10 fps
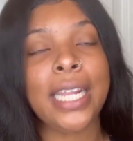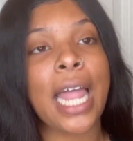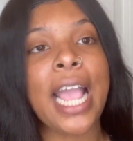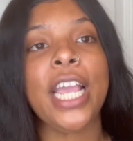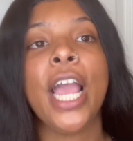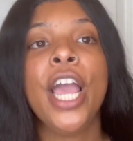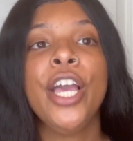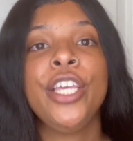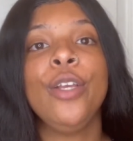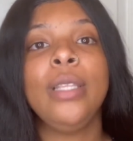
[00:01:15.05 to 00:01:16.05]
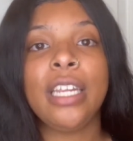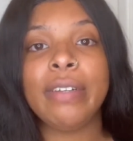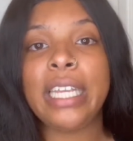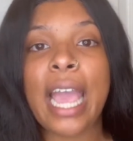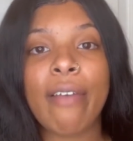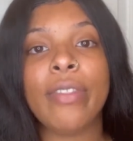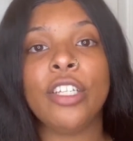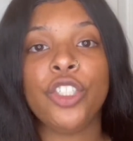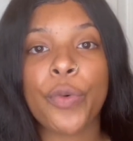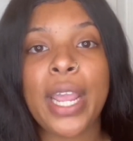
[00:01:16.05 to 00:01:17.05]
Like, you literally have to
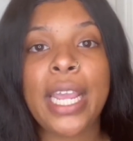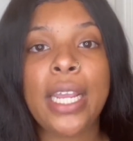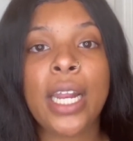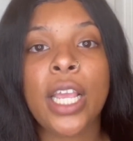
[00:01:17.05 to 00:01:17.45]
train